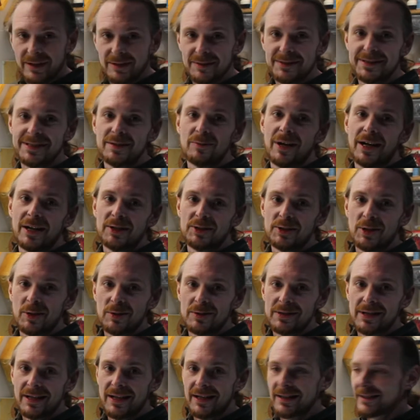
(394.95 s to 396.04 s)
You'll see why I
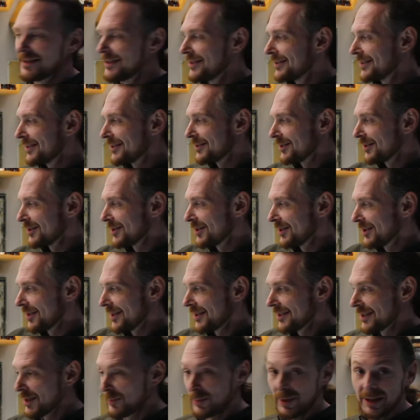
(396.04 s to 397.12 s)
chose that, because they're going to
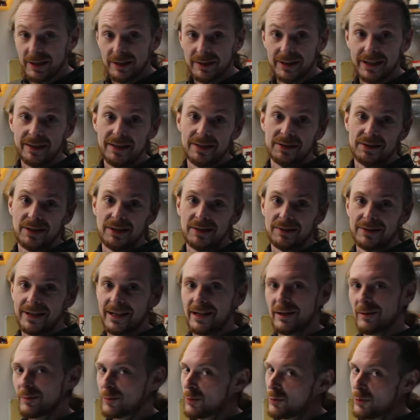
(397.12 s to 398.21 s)
line up underneath each other
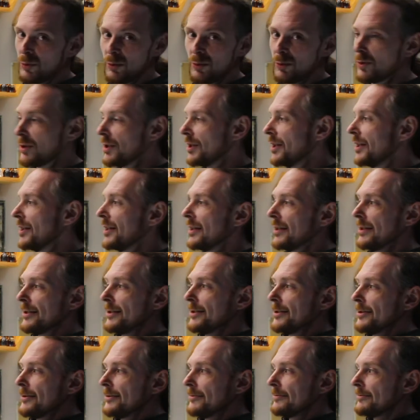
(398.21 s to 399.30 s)
now. Ooh,
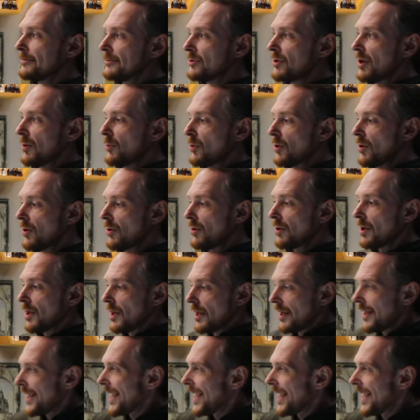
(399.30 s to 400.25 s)
drum roll.